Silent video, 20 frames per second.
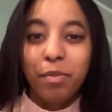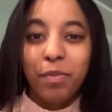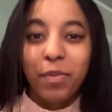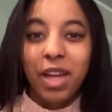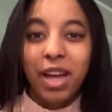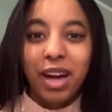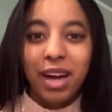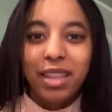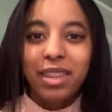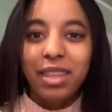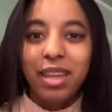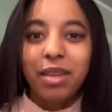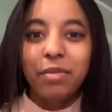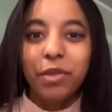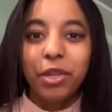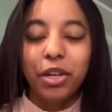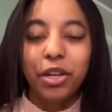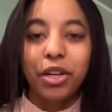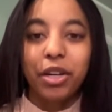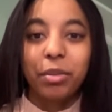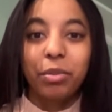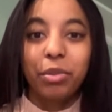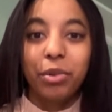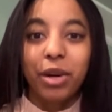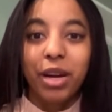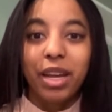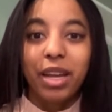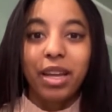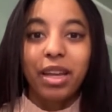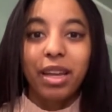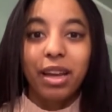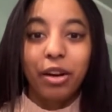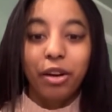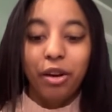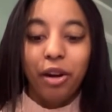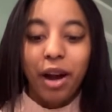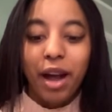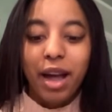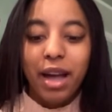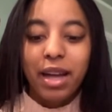cut them they're gonna break and
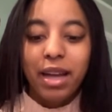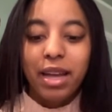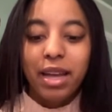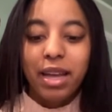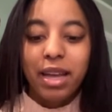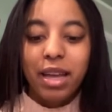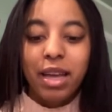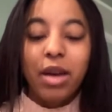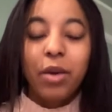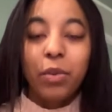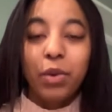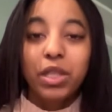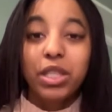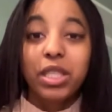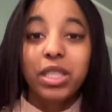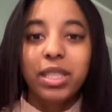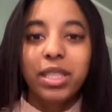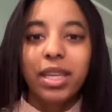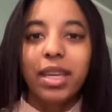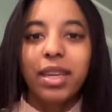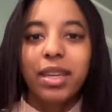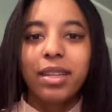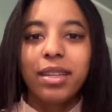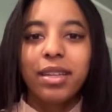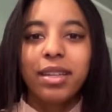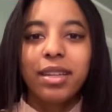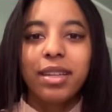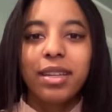crack, which it did.